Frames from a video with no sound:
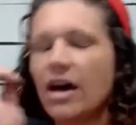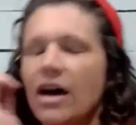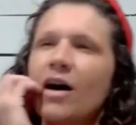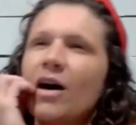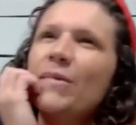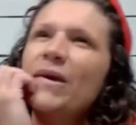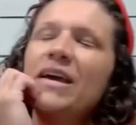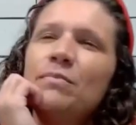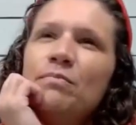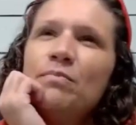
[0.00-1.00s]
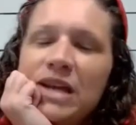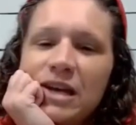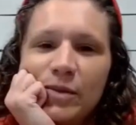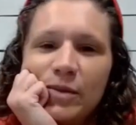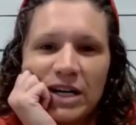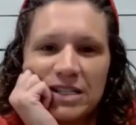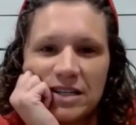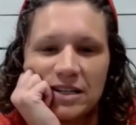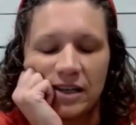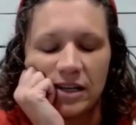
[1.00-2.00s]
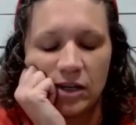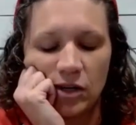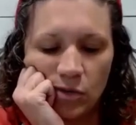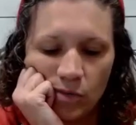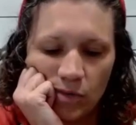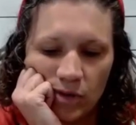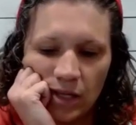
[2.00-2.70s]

and being present, like you